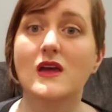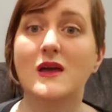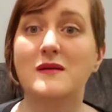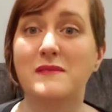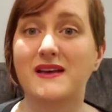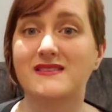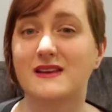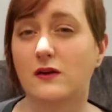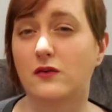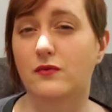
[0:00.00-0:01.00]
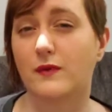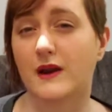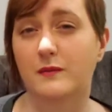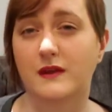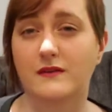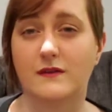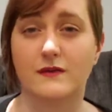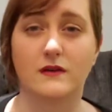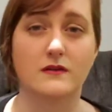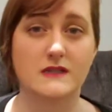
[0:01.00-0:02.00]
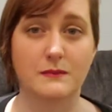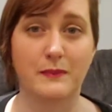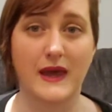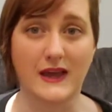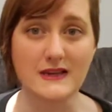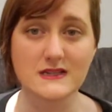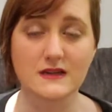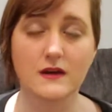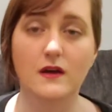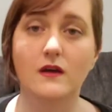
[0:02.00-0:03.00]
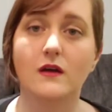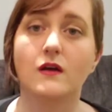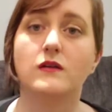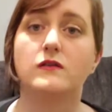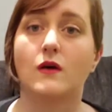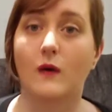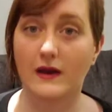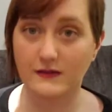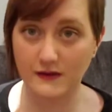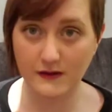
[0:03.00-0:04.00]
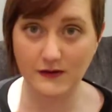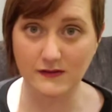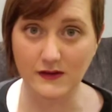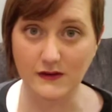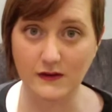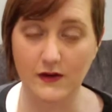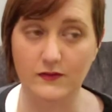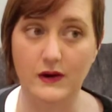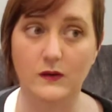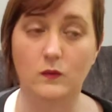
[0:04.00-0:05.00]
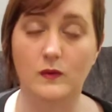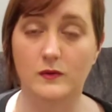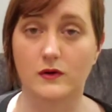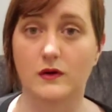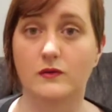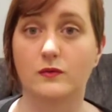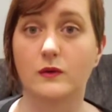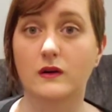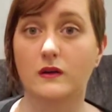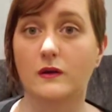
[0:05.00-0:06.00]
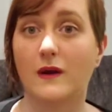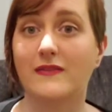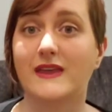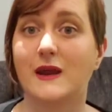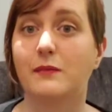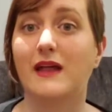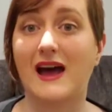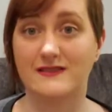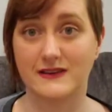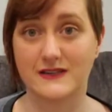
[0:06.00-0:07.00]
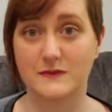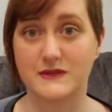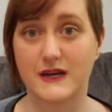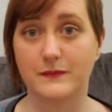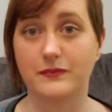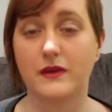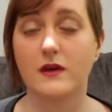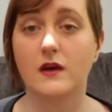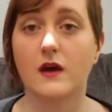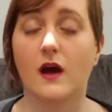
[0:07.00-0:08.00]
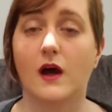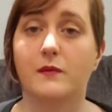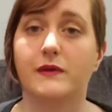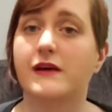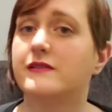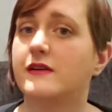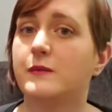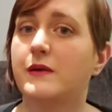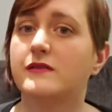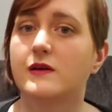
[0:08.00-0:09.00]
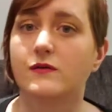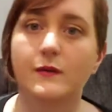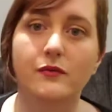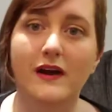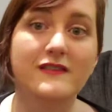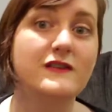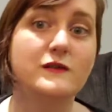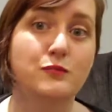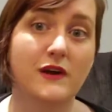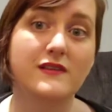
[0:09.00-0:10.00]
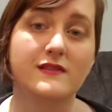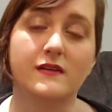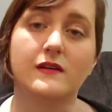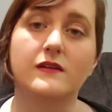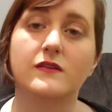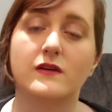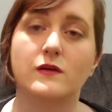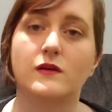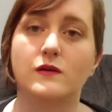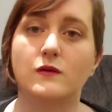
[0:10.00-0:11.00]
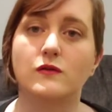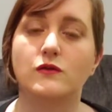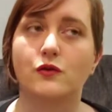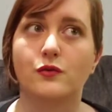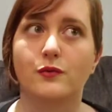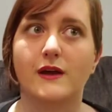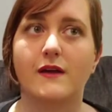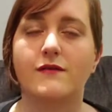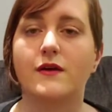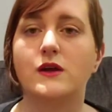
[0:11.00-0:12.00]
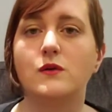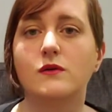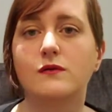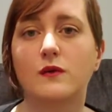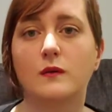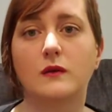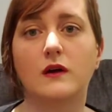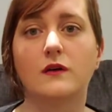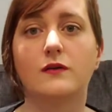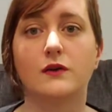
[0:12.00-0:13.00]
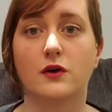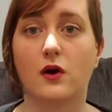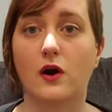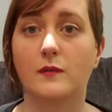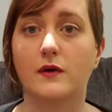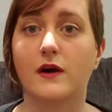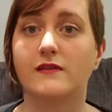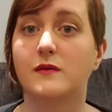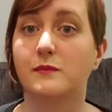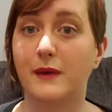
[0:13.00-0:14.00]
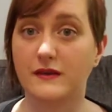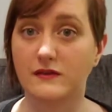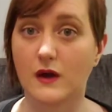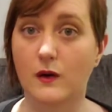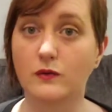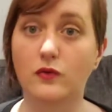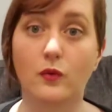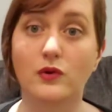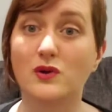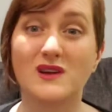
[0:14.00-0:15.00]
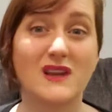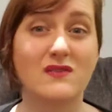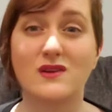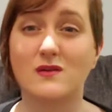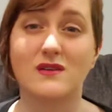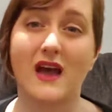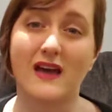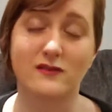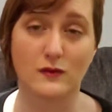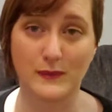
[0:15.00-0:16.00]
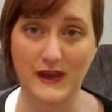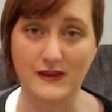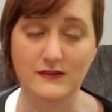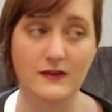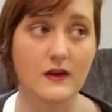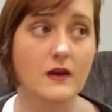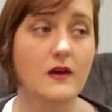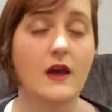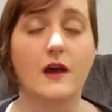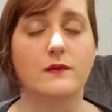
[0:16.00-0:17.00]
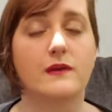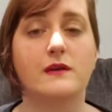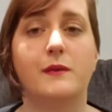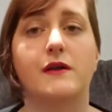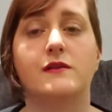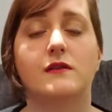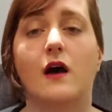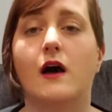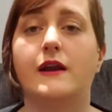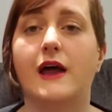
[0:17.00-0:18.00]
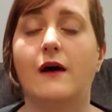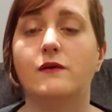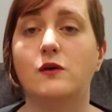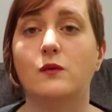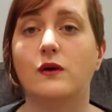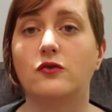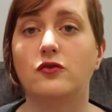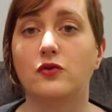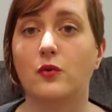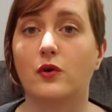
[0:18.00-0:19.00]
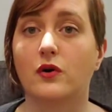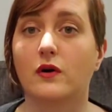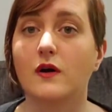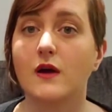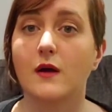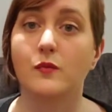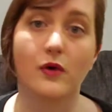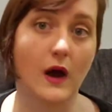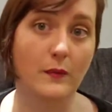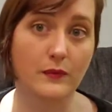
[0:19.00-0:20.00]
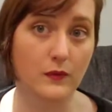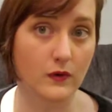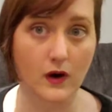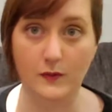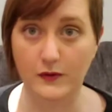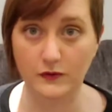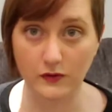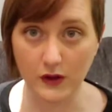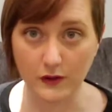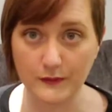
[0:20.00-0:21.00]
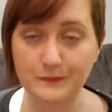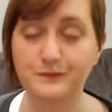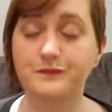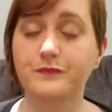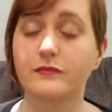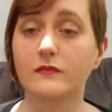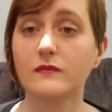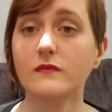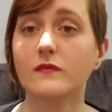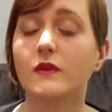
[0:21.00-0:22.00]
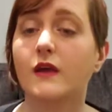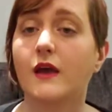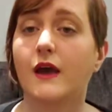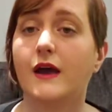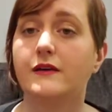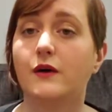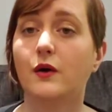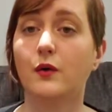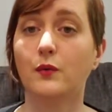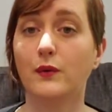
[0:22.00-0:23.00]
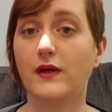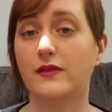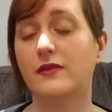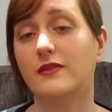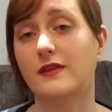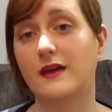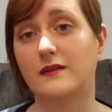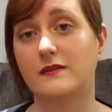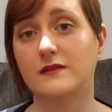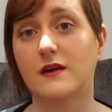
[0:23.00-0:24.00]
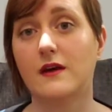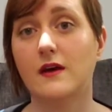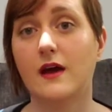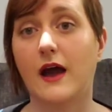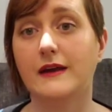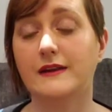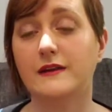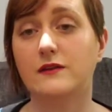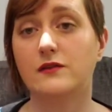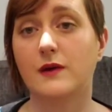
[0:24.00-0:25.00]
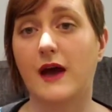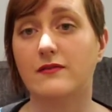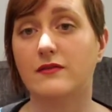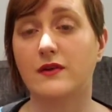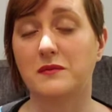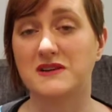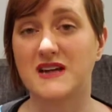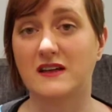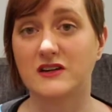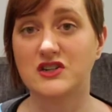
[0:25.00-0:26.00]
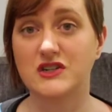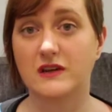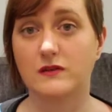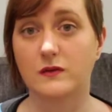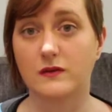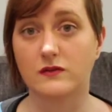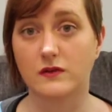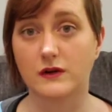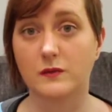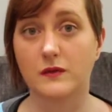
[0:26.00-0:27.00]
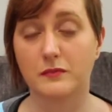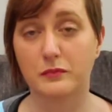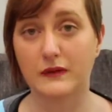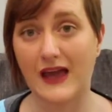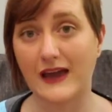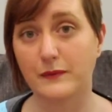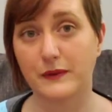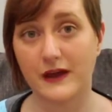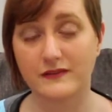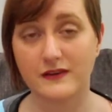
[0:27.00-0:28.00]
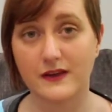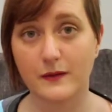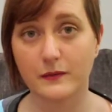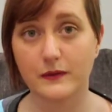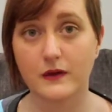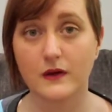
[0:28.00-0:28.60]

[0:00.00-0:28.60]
it makes it incredibly difficult to paint. So I did indeed cover it in one more coat of wood glue, and then I plasti dipped it. Plasti dip is a rubberized spray sealant that you can use to create a very uniform look for your armor as a base coat, or you could even use it as your paint. It really depends on how you want your prop or armor to look. And with this, I needed to have a very metallic sheen, so I started with black plasti dip,